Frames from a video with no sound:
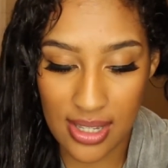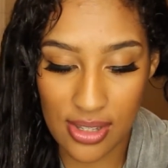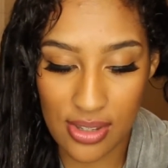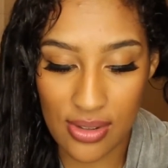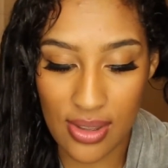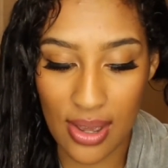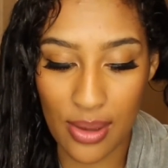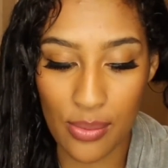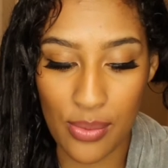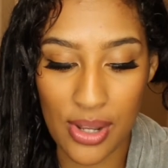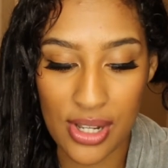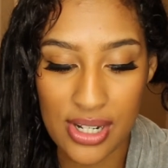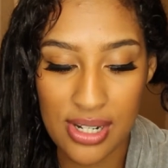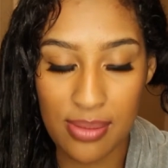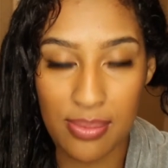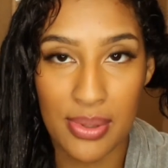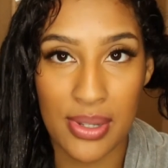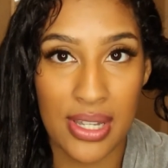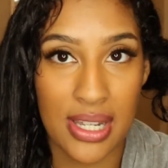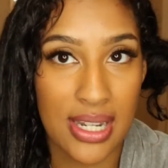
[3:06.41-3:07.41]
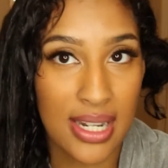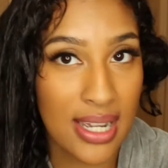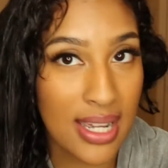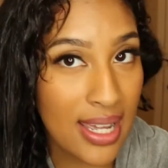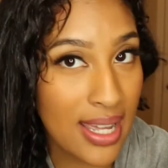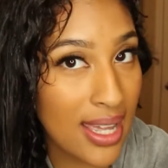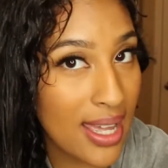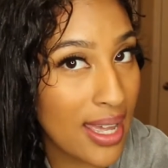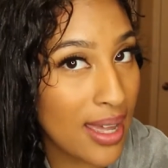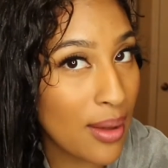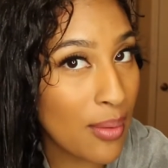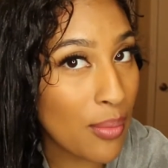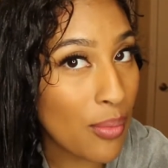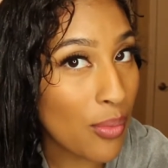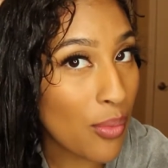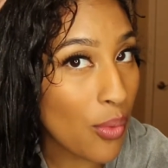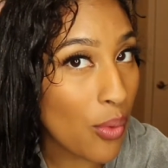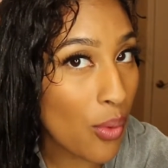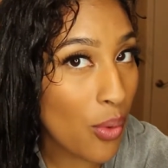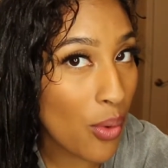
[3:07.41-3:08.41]
so I want to put
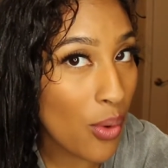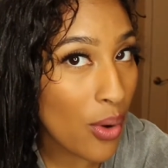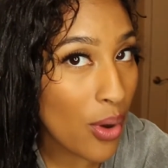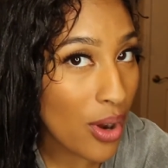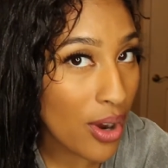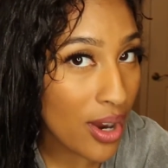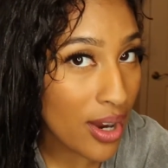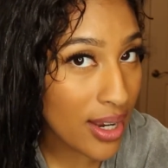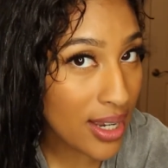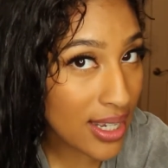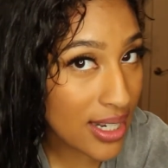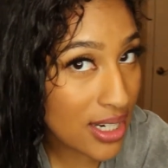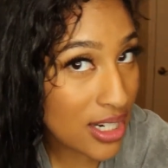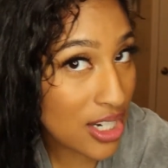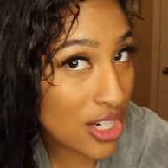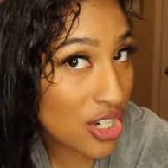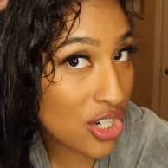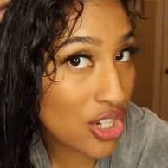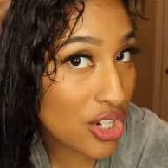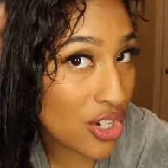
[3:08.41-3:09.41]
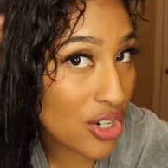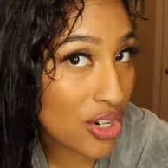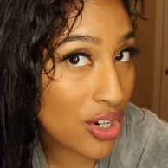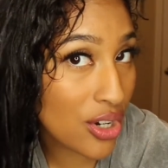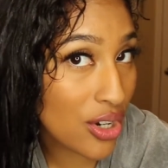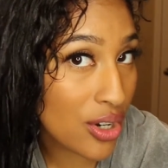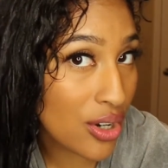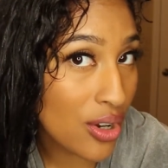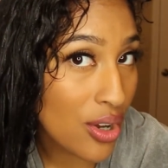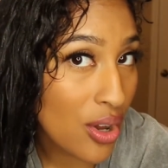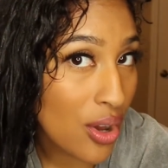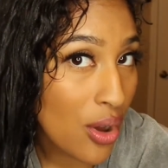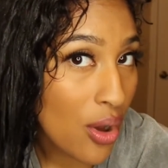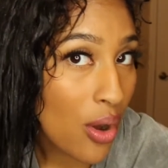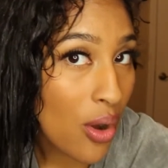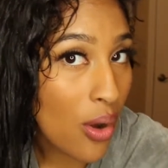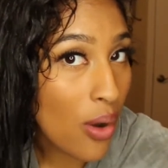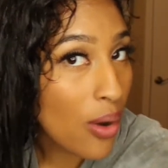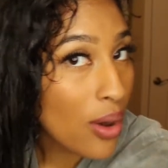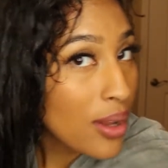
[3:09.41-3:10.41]
more conditioner
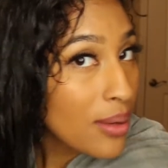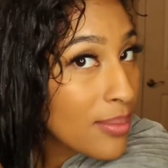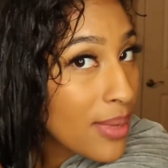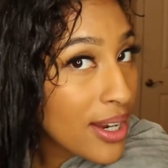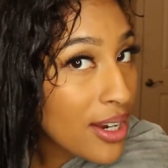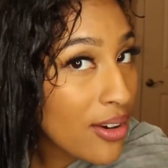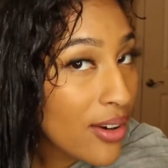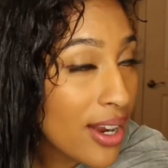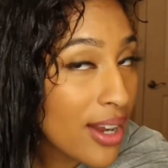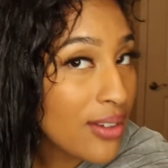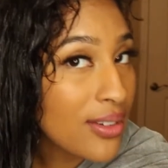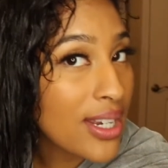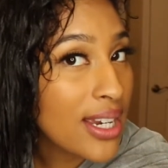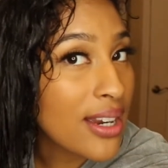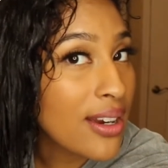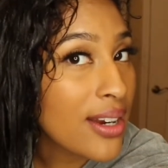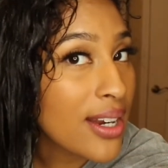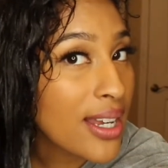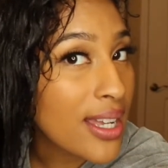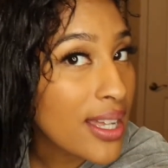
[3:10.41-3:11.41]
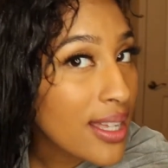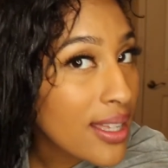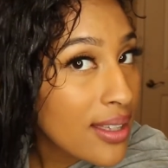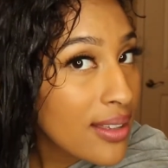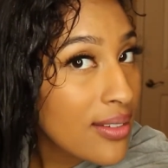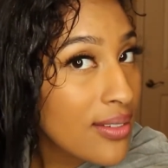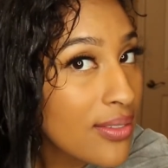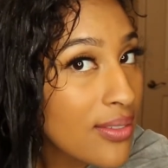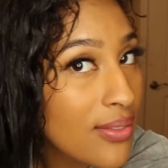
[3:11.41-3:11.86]
on my crown area.